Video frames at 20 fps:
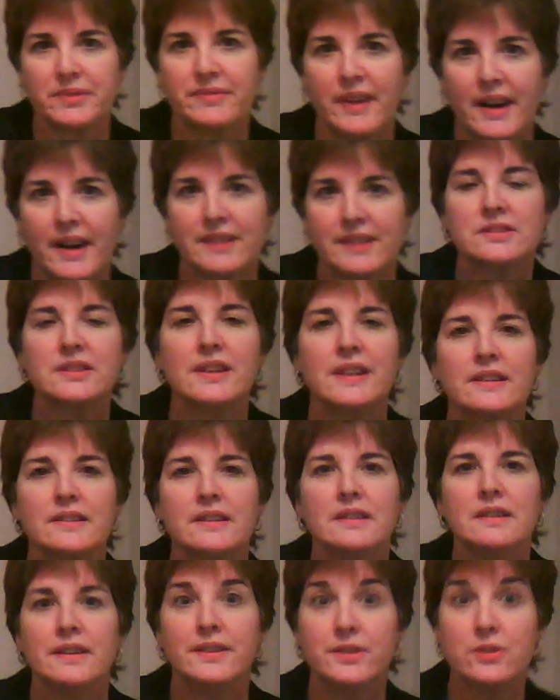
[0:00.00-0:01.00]
supervised. And
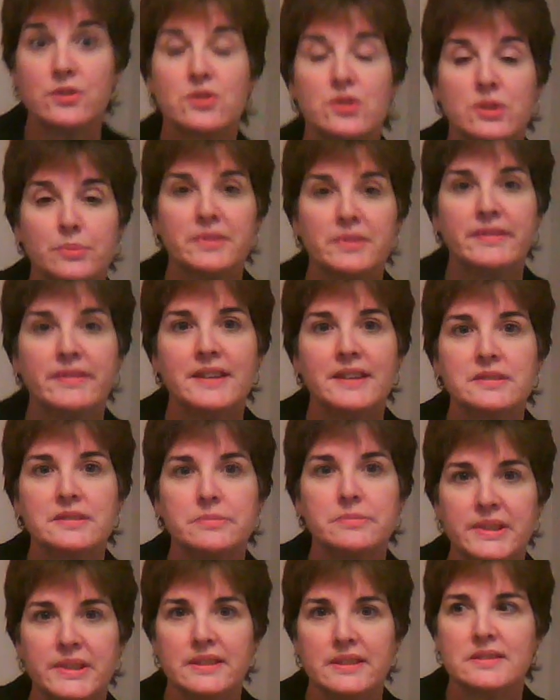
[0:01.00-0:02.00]
under supervised
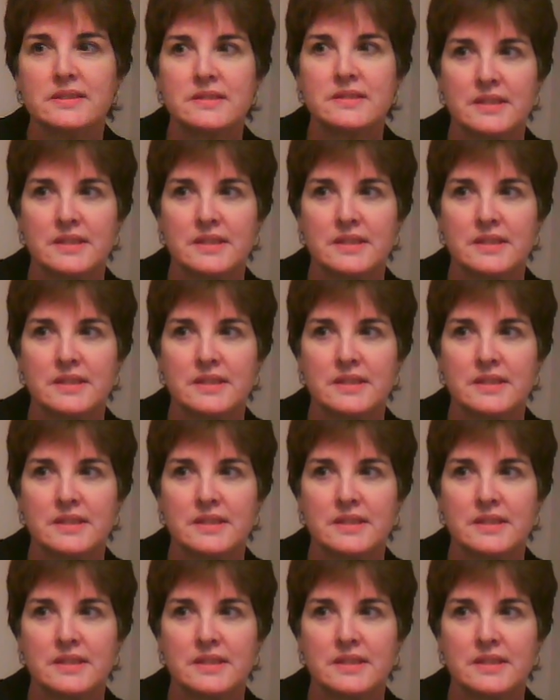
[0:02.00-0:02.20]
means